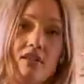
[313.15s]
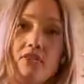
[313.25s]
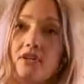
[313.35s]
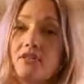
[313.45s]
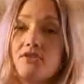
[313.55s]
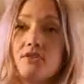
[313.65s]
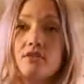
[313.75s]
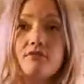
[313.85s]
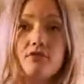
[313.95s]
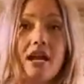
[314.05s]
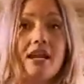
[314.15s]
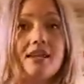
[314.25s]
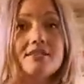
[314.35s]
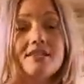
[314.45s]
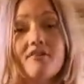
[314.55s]
There are certain
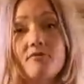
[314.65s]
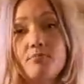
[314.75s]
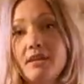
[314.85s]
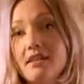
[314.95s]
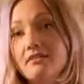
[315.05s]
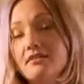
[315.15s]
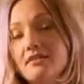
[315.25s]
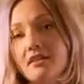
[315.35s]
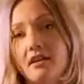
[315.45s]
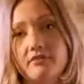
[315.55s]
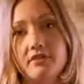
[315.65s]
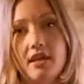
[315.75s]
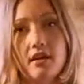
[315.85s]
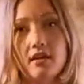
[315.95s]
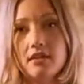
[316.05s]
varieties of beets, of
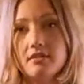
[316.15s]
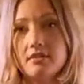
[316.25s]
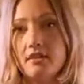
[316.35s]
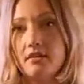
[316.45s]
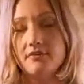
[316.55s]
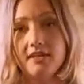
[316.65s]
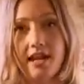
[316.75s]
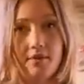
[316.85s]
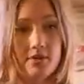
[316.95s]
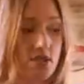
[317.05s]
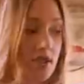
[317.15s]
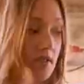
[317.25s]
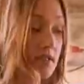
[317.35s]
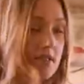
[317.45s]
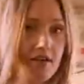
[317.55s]
carrots, of cabbages,